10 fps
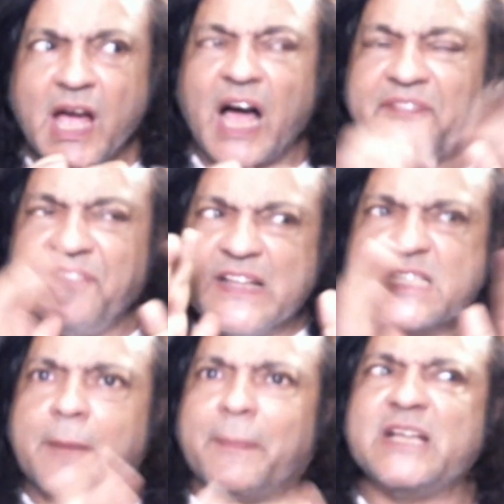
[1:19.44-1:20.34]
I feel
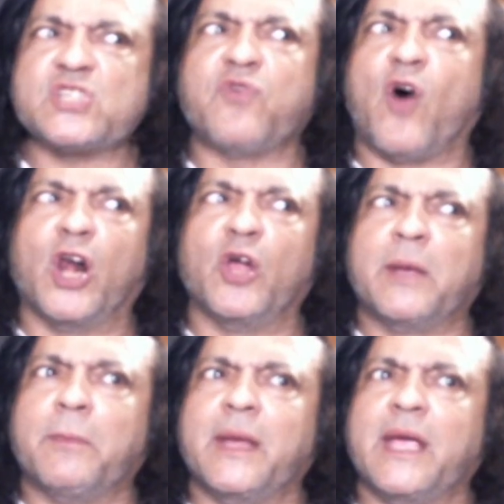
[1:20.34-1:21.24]
somebody is
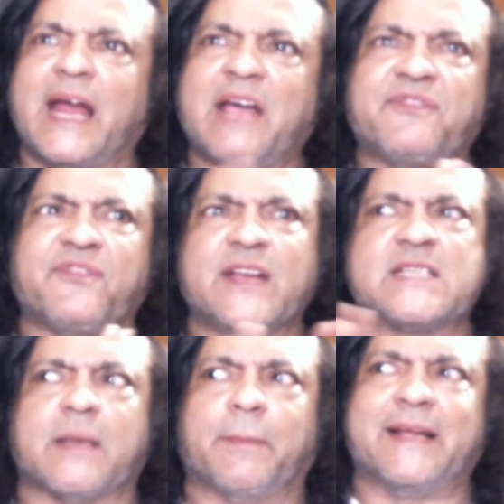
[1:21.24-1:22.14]
following me and I feel
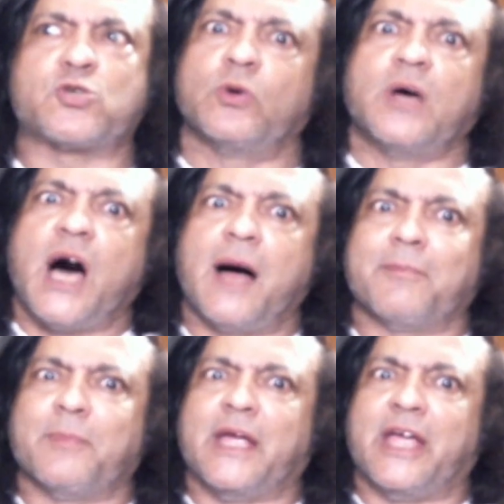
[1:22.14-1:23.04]
somebody is going to
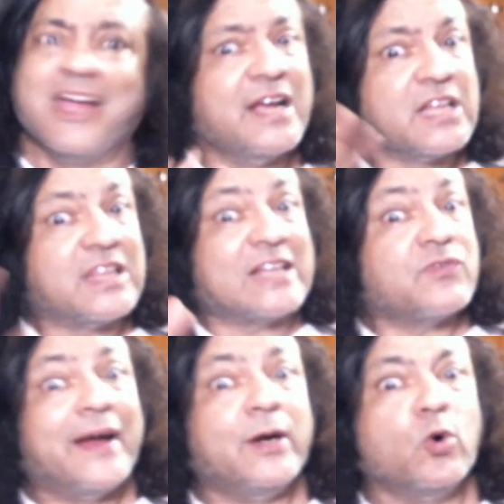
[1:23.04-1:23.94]
harm me. That's
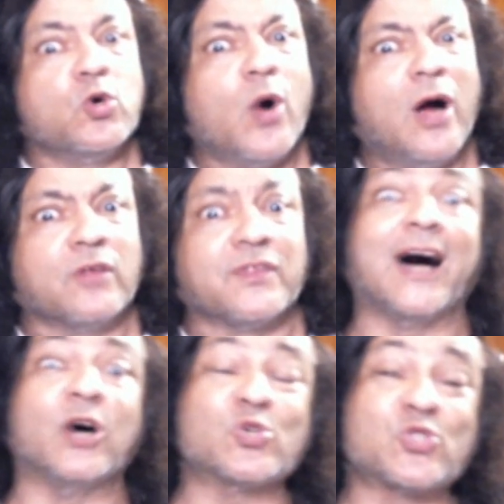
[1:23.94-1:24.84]
why I don't go out of the
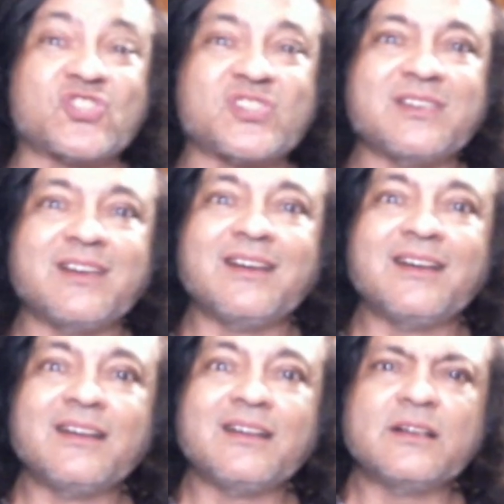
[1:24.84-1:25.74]
house.
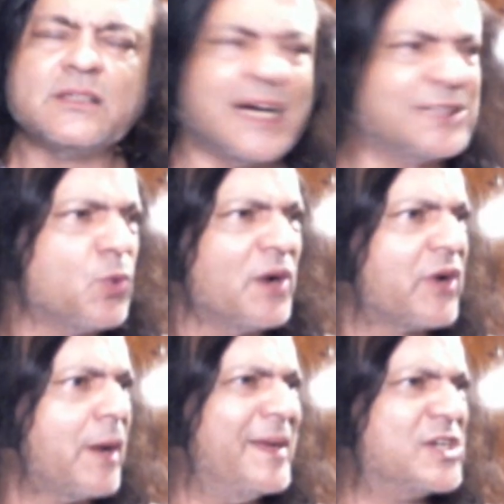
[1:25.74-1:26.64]
I said, what
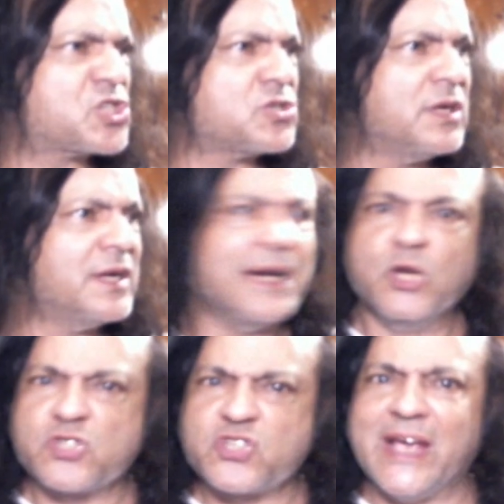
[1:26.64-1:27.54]
rubbish? Do
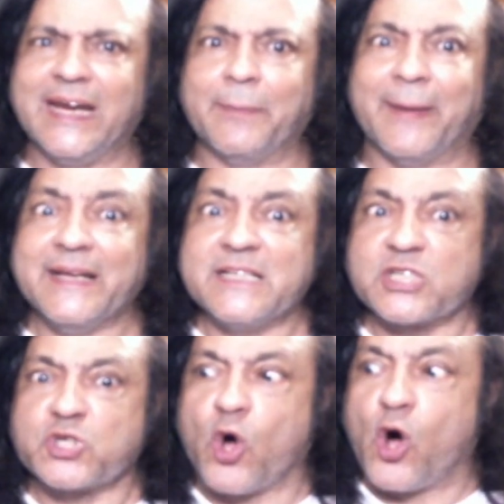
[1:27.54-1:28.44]
you see anybody? He
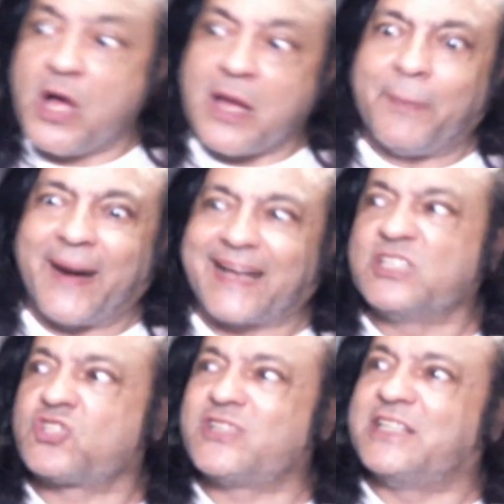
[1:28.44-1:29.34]
says, no, but I can
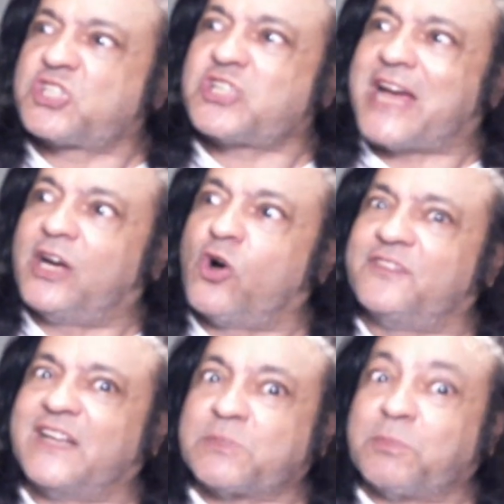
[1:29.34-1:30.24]
see the shadow
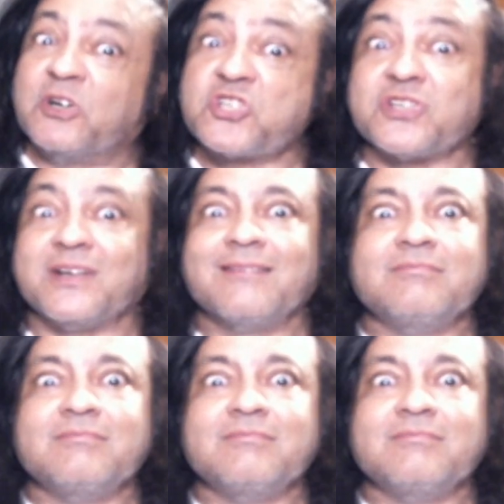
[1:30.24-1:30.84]
of that person.